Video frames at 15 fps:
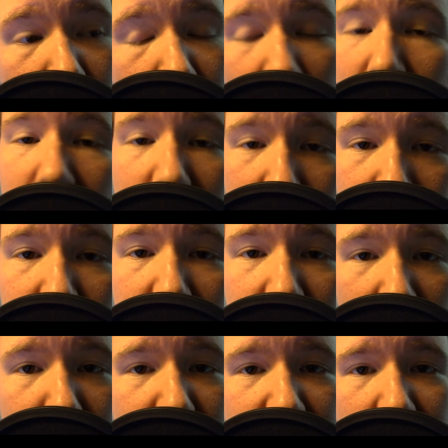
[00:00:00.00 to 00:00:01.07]

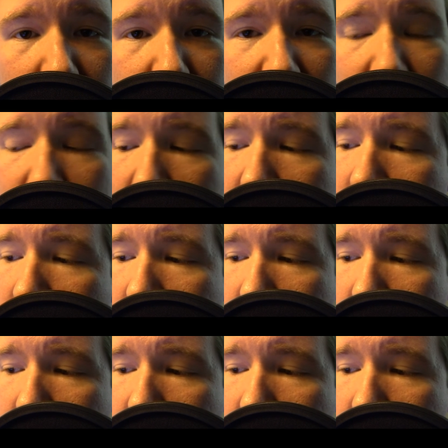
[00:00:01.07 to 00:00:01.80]
That wasn't a bad end to the